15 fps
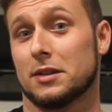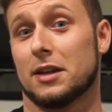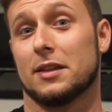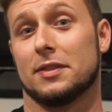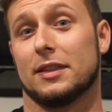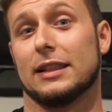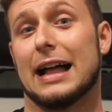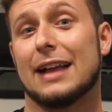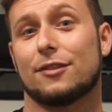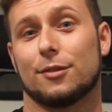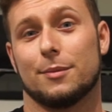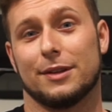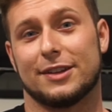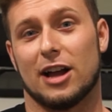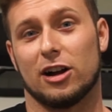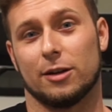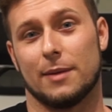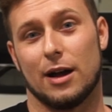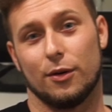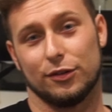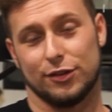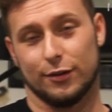The last one I'm going to talk
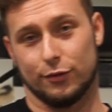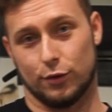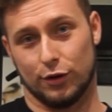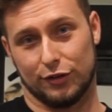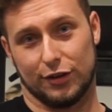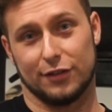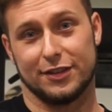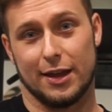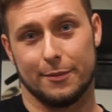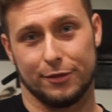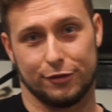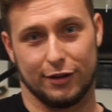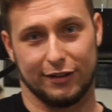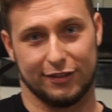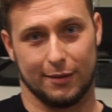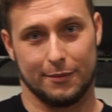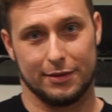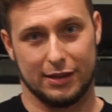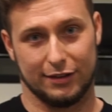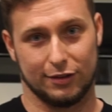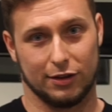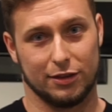about, which of course I'll demonstrate some of
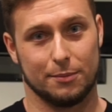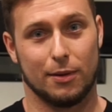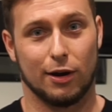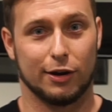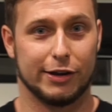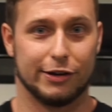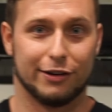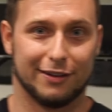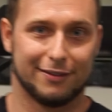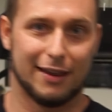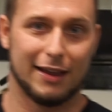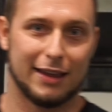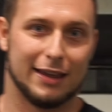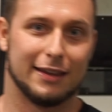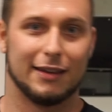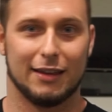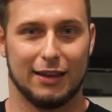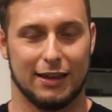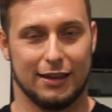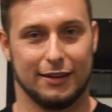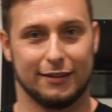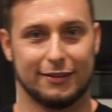these on the bar here in a second,
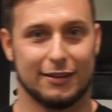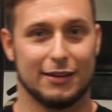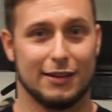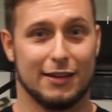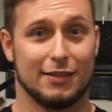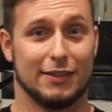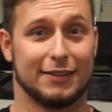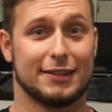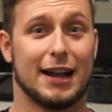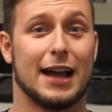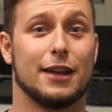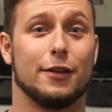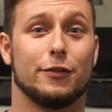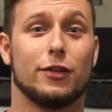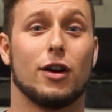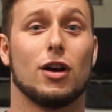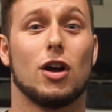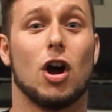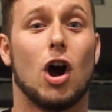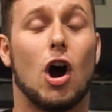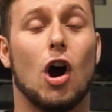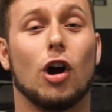is this kind of
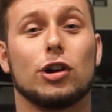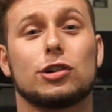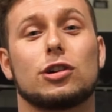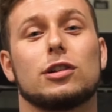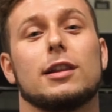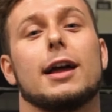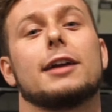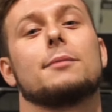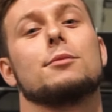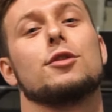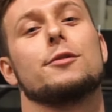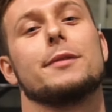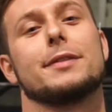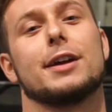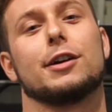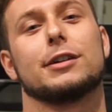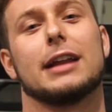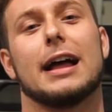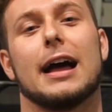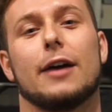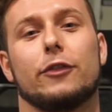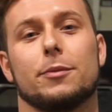arc-like movement that you're gonna
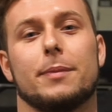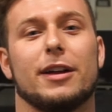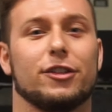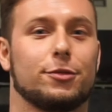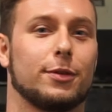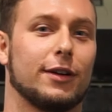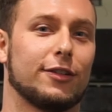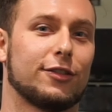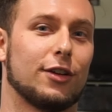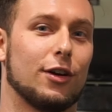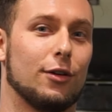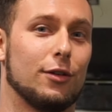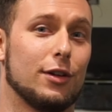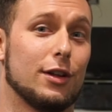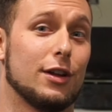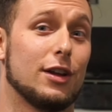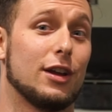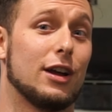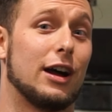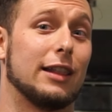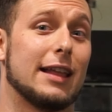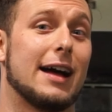have with bench press. So
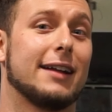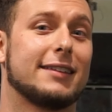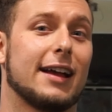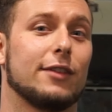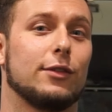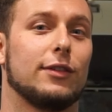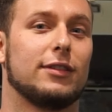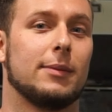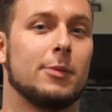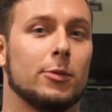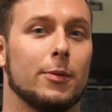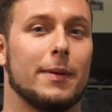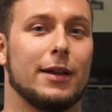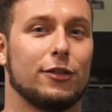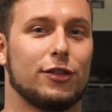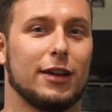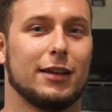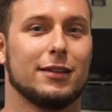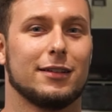a lot of times when you see people benching,